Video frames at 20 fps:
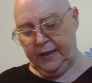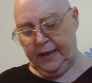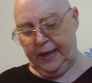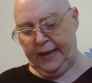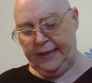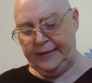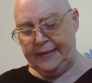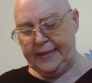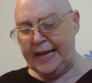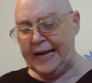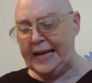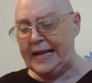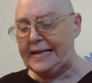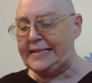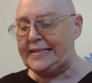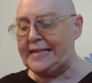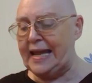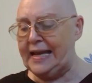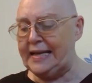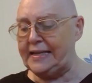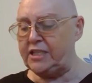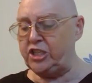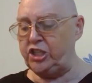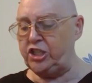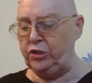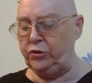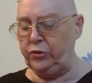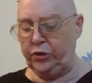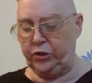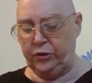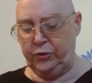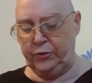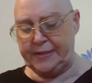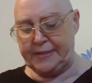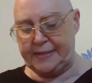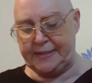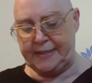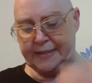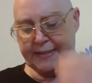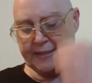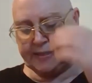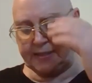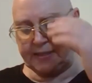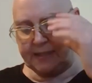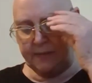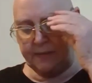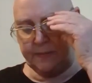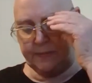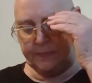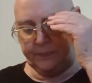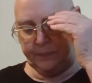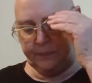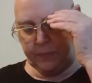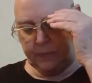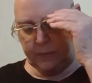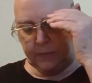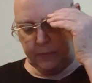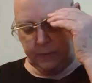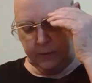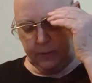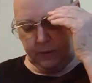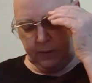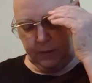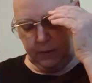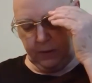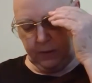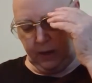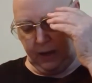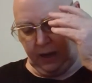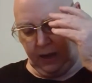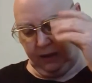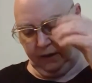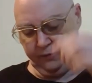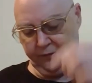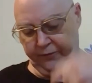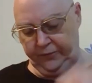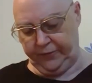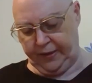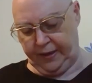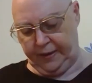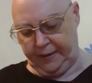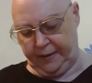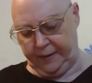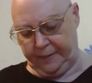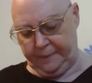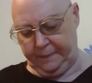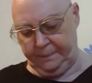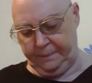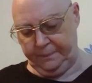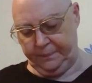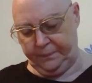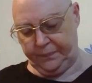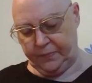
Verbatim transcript: and then it takes you through a system of um,